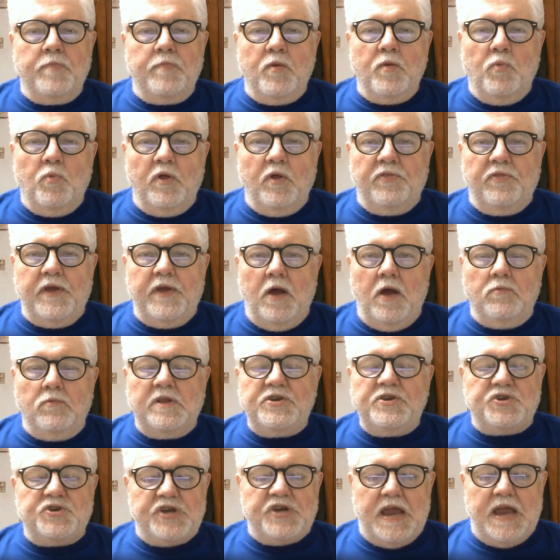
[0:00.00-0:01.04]
Well, the
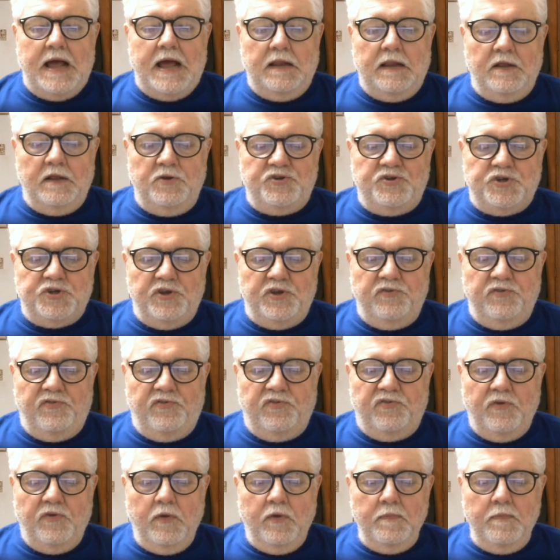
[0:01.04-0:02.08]
only
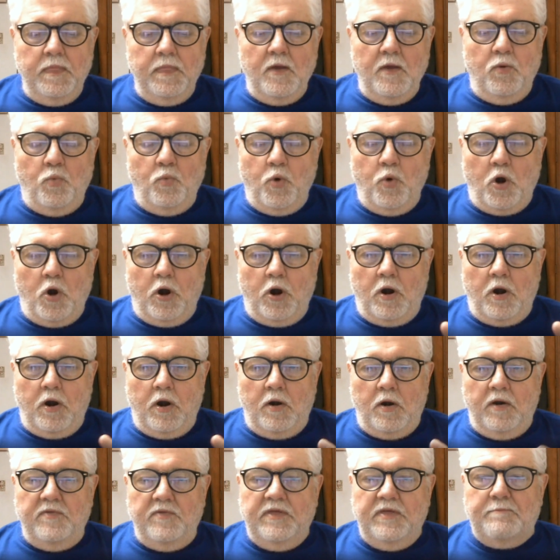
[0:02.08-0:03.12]
challenges
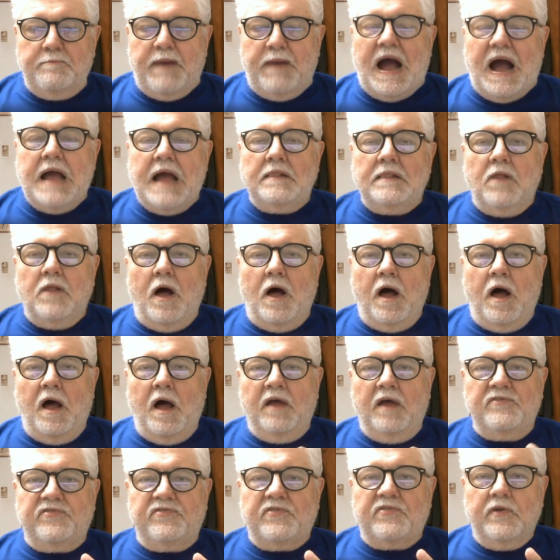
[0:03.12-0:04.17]
were the
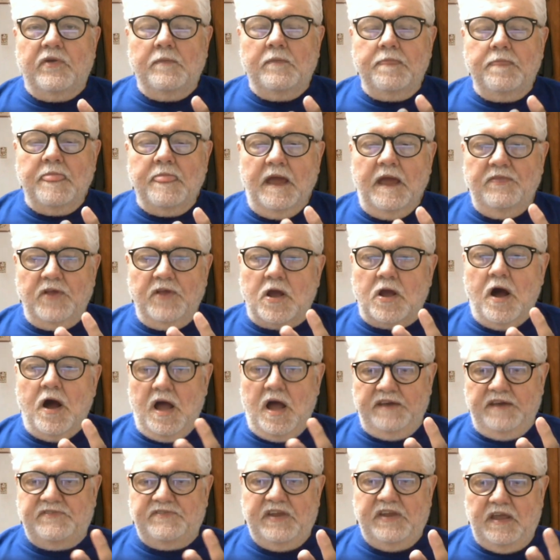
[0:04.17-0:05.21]
bylaws and the
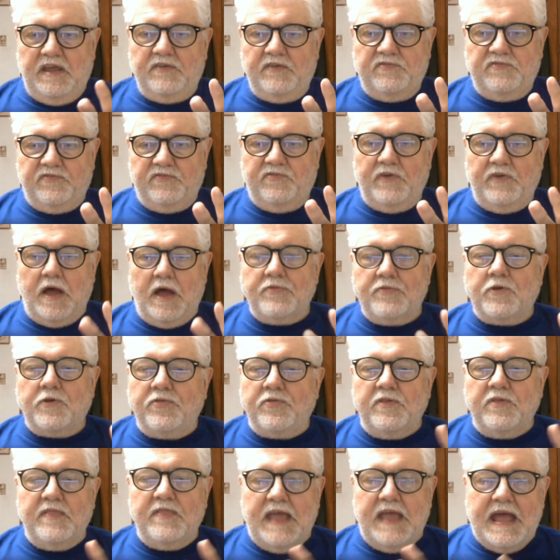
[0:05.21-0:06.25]
contests. Other
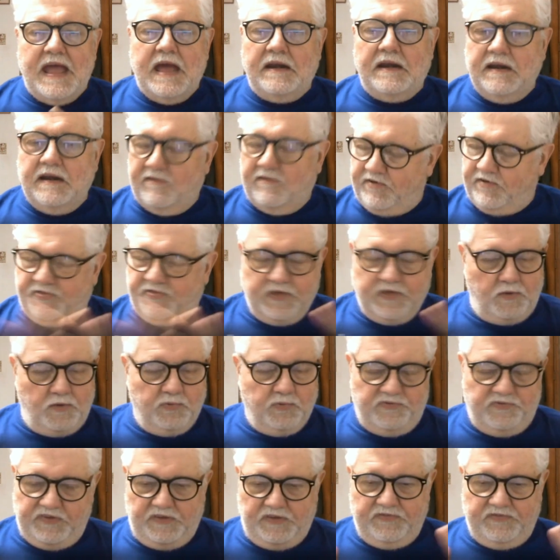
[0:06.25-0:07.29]
than that, everything
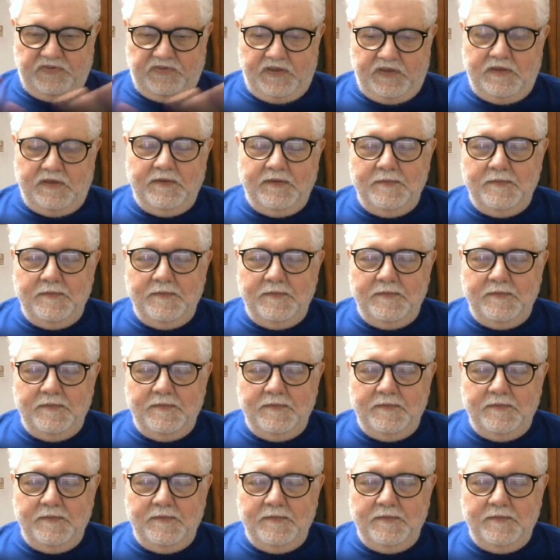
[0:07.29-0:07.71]
was easy.